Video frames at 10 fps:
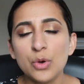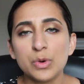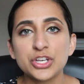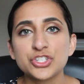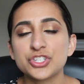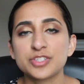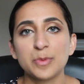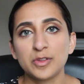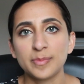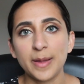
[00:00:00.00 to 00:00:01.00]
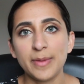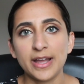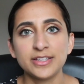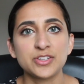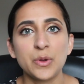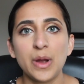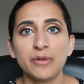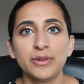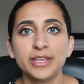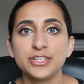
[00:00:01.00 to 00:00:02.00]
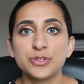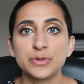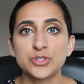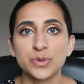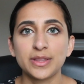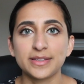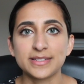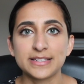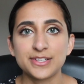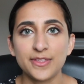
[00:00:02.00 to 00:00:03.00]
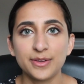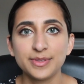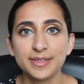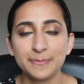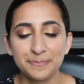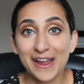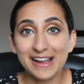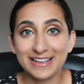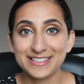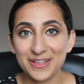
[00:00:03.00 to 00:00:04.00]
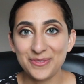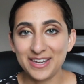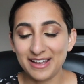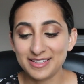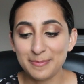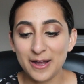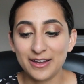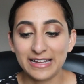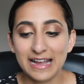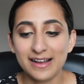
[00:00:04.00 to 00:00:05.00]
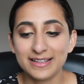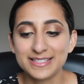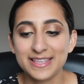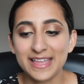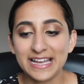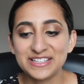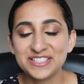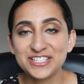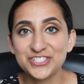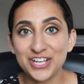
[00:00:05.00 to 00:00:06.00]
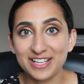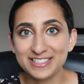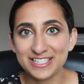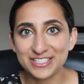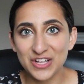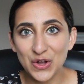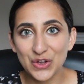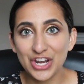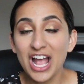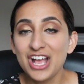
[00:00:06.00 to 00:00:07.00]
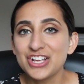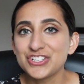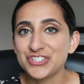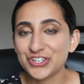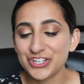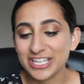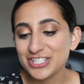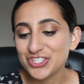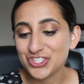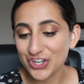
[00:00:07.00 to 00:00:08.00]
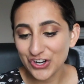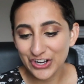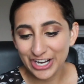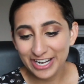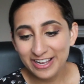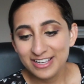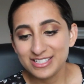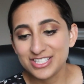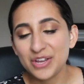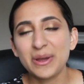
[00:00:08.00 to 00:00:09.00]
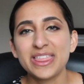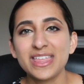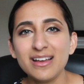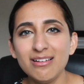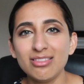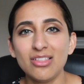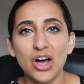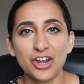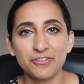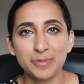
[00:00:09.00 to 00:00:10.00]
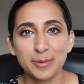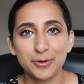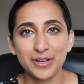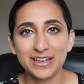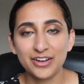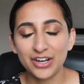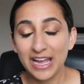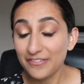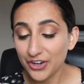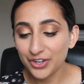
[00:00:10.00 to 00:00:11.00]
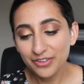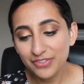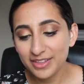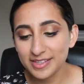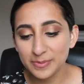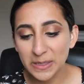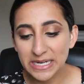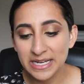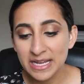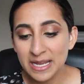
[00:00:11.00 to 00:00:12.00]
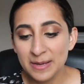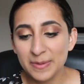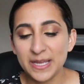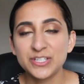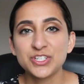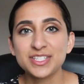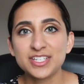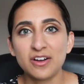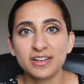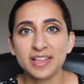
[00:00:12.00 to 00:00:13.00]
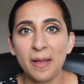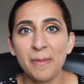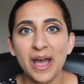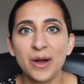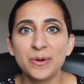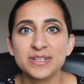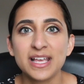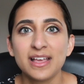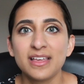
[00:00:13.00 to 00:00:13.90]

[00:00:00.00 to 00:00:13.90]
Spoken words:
which just blows my mind. So I really do enjoy listening to those. Okay guys, so the next podcast that I suggest is called Dirty John. So I think a lot of people have heard of this one, but it just talks about